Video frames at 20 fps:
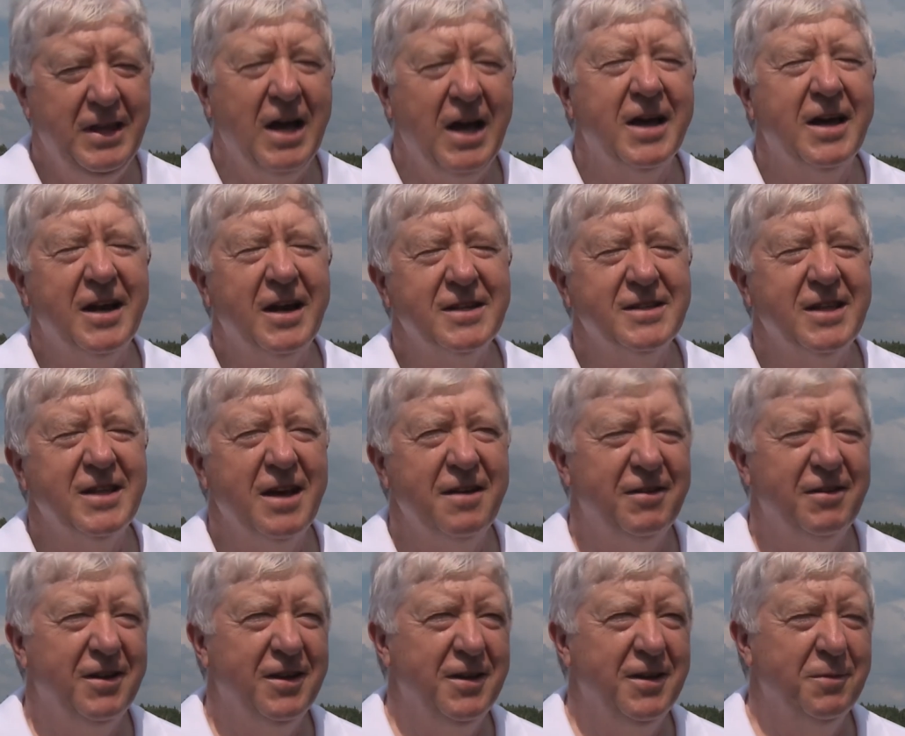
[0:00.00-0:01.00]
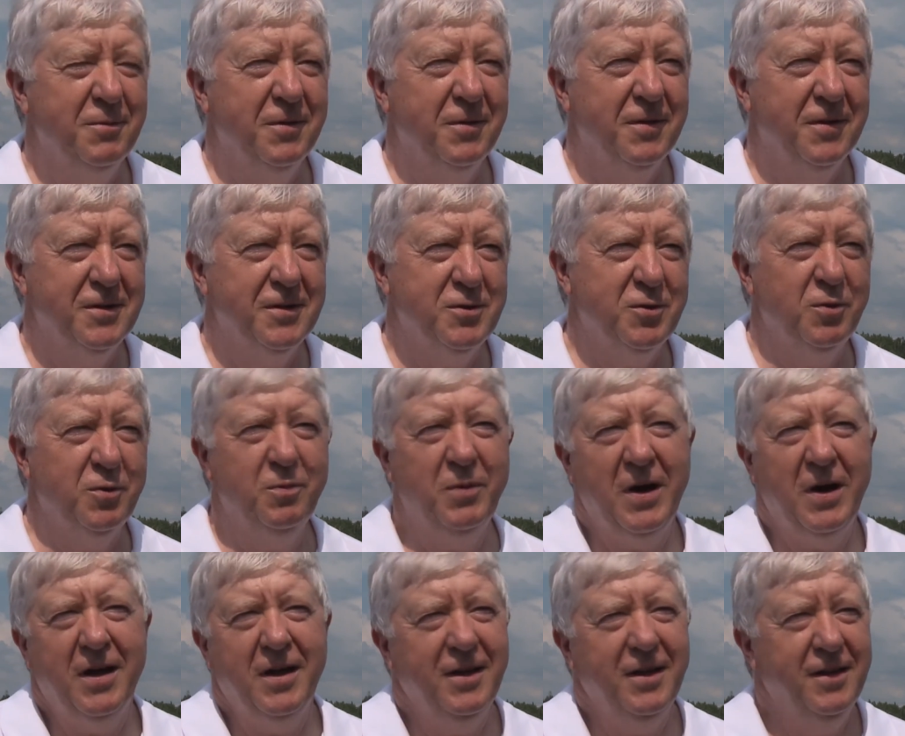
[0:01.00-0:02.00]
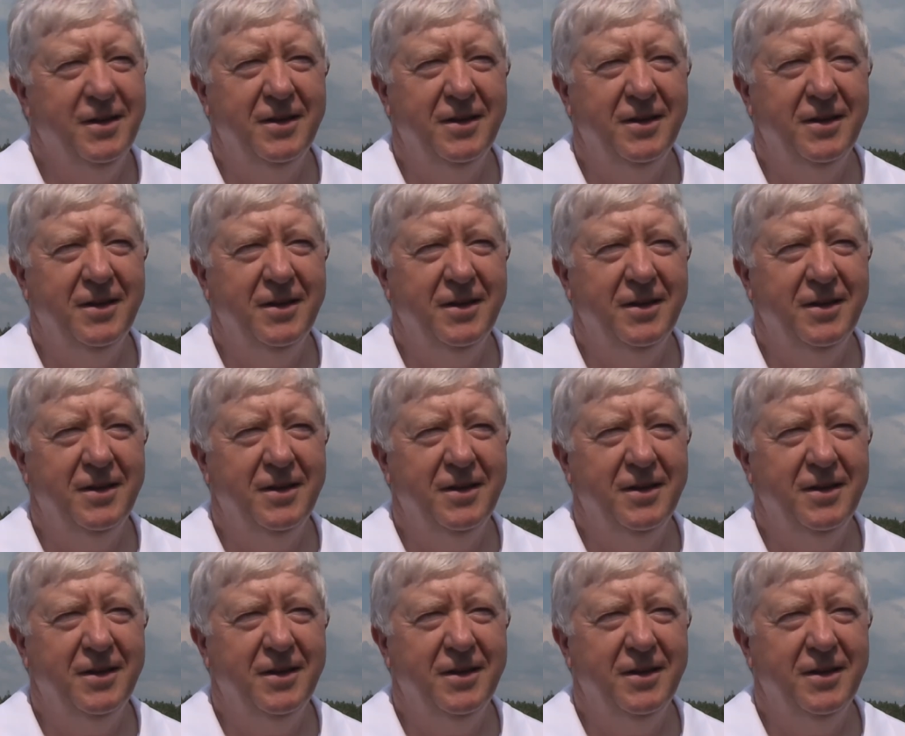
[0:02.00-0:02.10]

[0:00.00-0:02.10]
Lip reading: No, it's just fate.